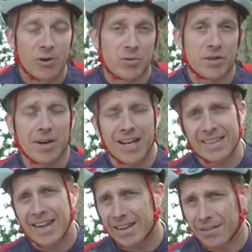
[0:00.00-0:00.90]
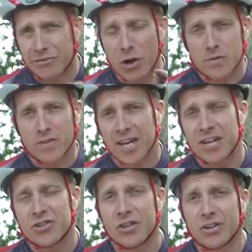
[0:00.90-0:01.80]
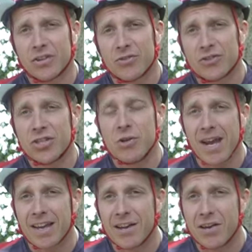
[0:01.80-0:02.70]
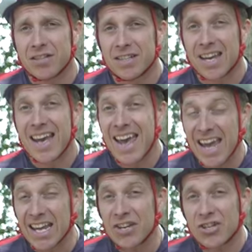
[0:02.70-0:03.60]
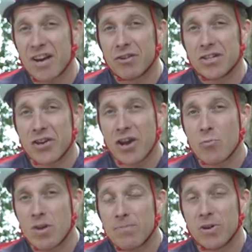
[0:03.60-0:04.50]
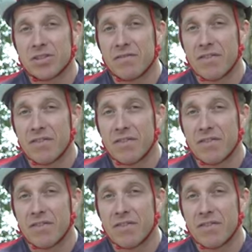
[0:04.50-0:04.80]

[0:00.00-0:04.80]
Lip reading: and also click that little notification icon so you get alerted each and every time we put a